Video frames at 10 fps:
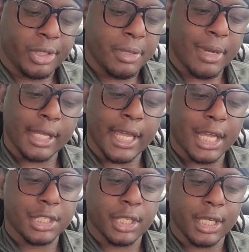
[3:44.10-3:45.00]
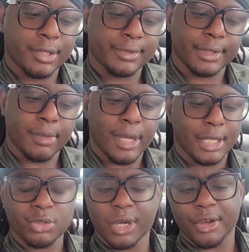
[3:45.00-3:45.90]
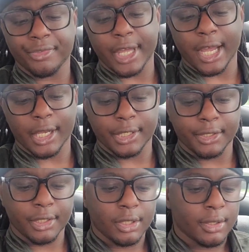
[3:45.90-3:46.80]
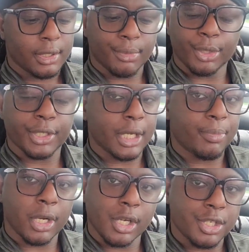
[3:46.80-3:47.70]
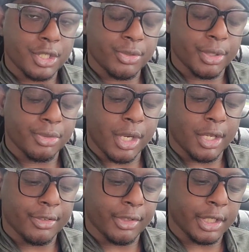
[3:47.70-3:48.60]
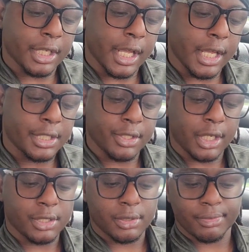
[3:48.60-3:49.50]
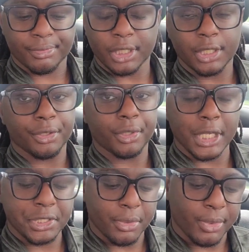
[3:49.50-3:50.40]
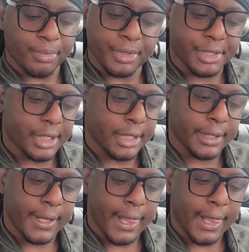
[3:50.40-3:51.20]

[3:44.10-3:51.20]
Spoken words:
In my cash account, I'm at 12.9. I'm only up $122 for the day, so that's a little less than 1%.